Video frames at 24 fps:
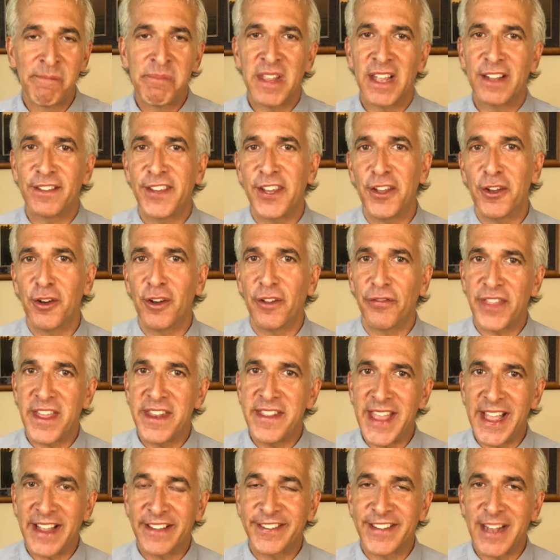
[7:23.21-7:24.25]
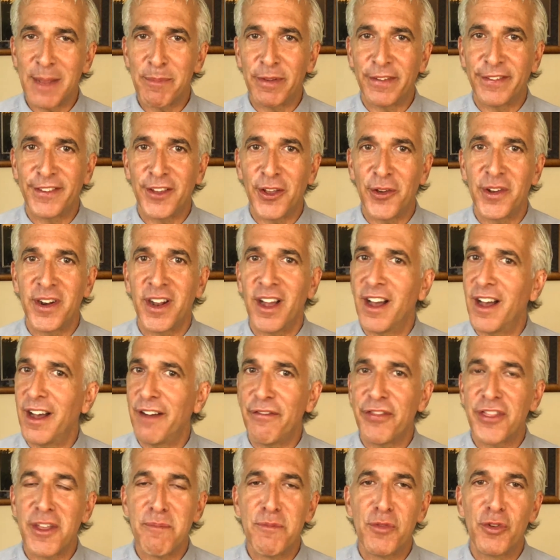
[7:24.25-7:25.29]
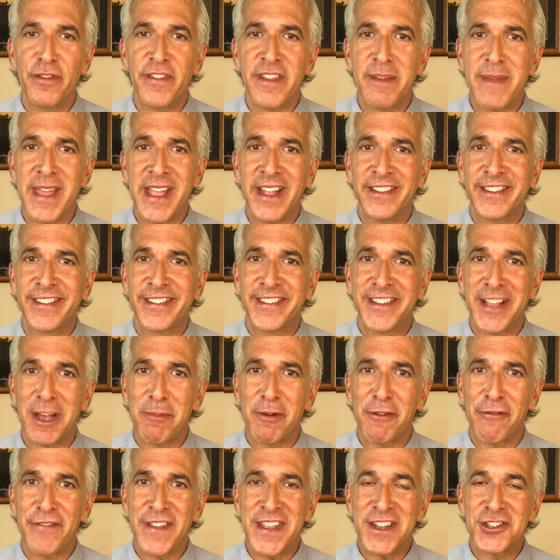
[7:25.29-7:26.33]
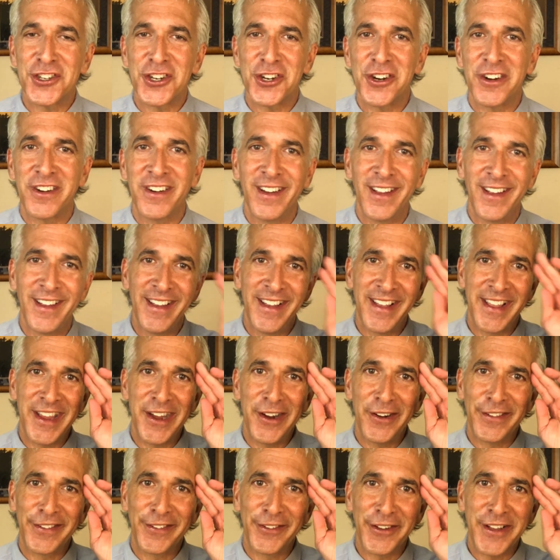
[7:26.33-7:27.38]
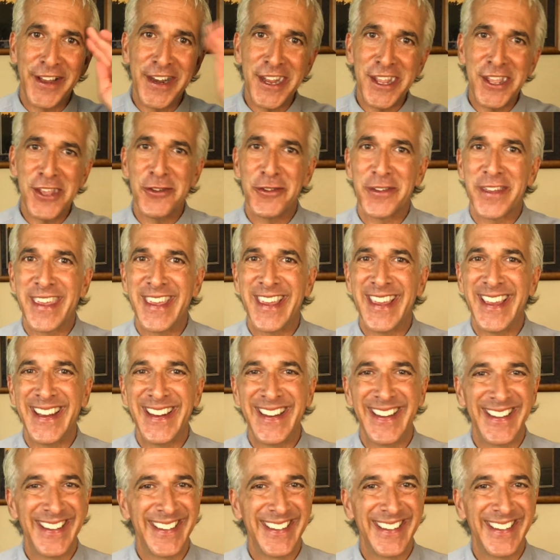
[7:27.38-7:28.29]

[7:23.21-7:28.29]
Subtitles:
Until the next episode of the MovieMantz Double Feature, here's looking at you, kid.